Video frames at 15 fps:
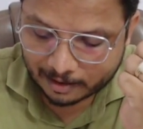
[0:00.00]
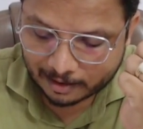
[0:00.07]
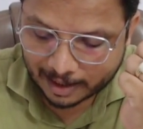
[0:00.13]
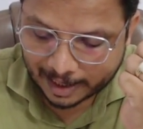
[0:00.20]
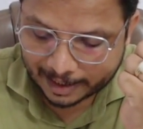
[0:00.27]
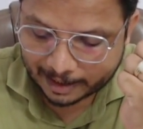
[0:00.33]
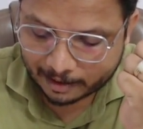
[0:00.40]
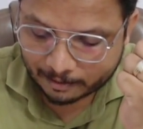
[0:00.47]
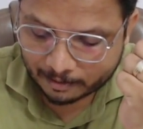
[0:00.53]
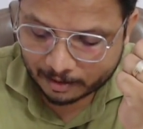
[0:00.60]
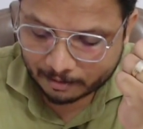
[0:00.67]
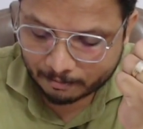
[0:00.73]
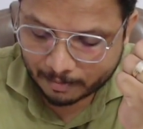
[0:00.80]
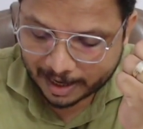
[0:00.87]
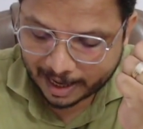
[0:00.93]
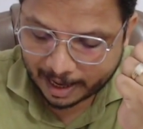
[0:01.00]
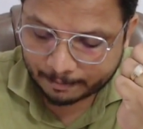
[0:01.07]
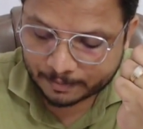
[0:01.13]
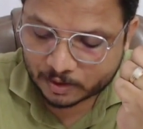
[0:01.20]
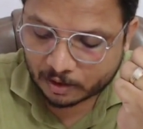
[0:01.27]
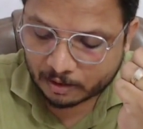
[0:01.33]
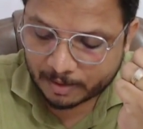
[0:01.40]
right, by
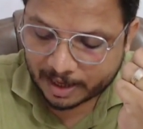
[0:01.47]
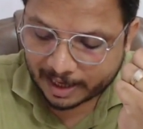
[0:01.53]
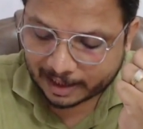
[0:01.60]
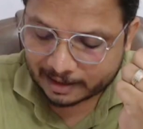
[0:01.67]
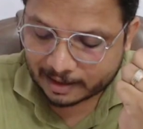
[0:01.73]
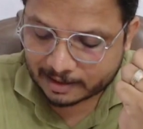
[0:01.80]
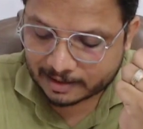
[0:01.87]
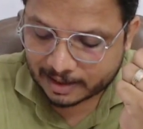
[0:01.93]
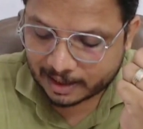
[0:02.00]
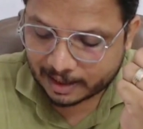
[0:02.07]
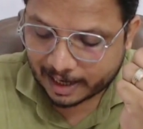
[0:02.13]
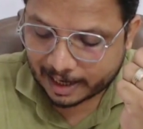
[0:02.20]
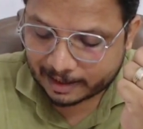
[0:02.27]
absorbing energy,